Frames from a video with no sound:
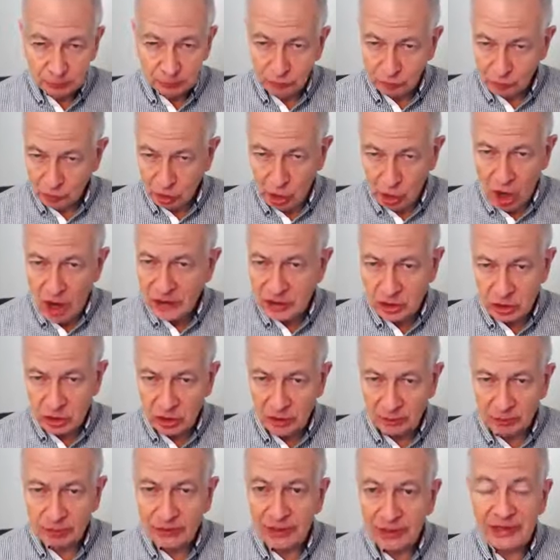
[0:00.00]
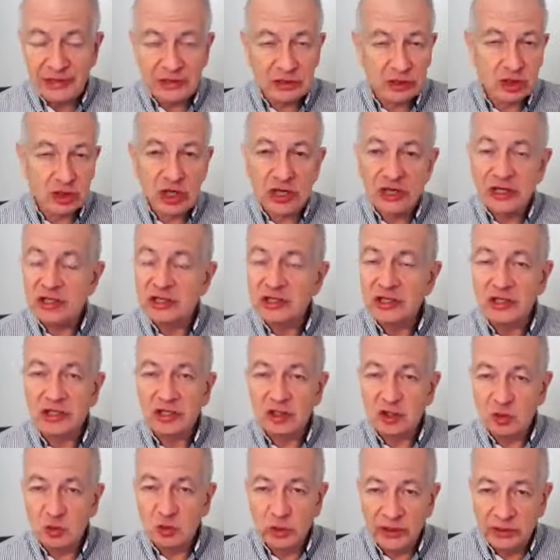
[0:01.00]
lost our place, Genesis
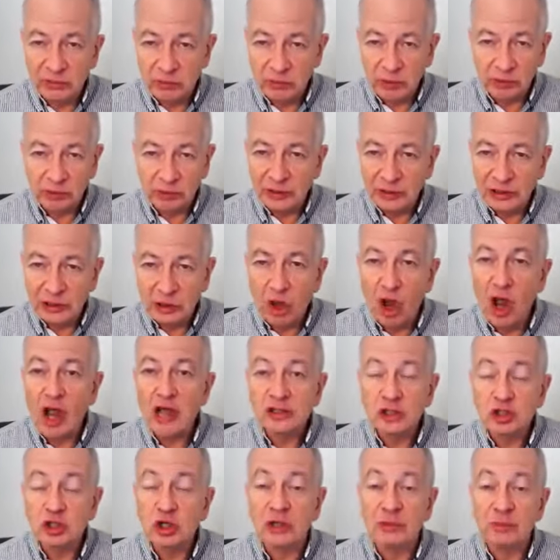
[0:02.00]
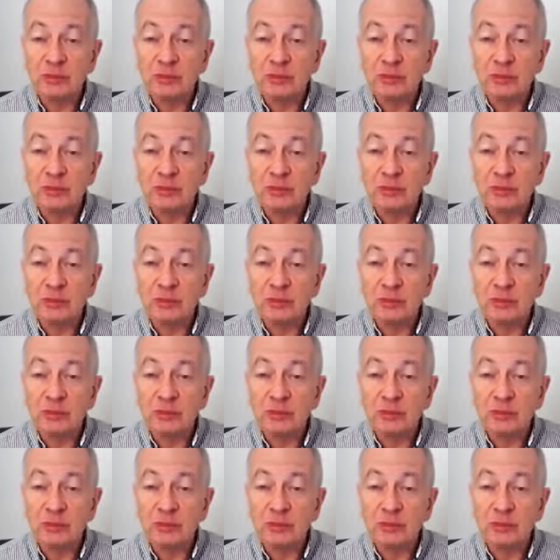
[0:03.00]
3, when we lost our